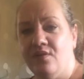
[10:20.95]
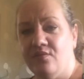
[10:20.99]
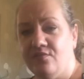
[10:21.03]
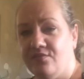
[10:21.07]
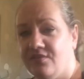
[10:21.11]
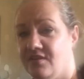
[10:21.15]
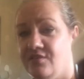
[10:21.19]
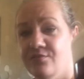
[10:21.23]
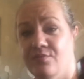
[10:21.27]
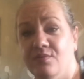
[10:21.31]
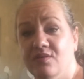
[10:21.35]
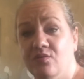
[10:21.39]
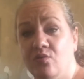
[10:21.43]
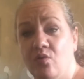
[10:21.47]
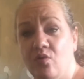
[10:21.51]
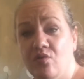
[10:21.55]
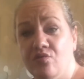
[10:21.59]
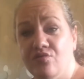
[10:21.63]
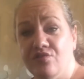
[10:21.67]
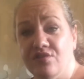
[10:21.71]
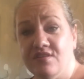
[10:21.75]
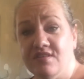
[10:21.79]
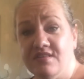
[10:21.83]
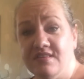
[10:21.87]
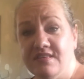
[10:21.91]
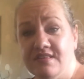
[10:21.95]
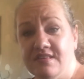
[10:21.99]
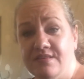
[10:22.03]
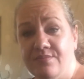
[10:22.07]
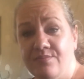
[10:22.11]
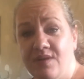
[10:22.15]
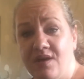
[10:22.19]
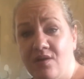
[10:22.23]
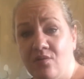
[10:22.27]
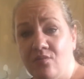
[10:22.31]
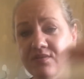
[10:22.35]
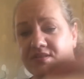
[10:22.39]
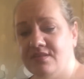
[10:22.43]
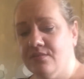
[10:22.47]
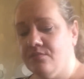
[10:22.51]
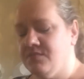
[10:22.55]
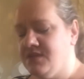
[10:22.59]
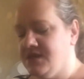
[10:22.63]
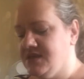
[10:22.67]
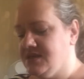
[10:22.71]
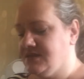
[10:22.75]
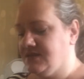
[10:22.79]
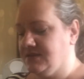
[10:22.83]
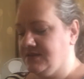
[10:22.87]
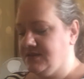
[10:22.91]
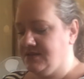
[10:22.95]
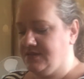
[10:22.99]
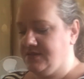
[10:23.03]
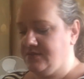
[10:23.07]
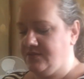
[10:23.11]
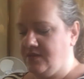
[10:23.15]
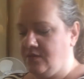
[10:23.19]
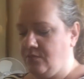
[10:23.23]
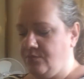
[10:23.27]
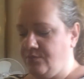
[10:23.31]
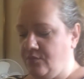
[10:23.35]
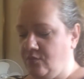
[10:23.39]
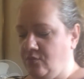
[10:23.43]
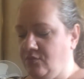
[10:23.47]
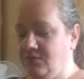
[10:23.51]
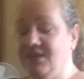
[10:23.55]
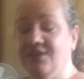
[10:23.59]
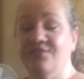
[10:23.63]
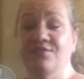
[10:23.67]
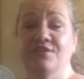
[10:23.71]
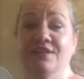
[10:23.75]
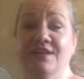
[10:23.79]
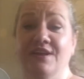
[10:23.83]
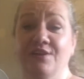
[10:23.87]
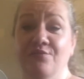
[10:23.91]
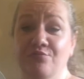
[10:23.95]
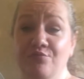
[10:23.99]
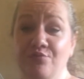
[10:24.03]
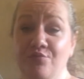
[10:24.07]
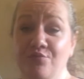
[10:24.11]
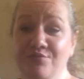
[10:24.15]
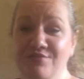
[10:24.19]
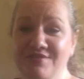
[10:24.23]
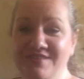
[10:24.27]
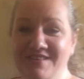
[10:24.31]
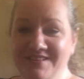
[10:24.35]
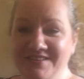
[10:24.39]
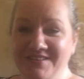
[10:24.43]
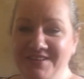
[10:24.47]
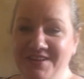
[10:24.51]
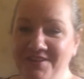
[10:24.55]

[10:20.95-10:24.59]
this was gorgeous, the smell was amazing as well, only if you like rose.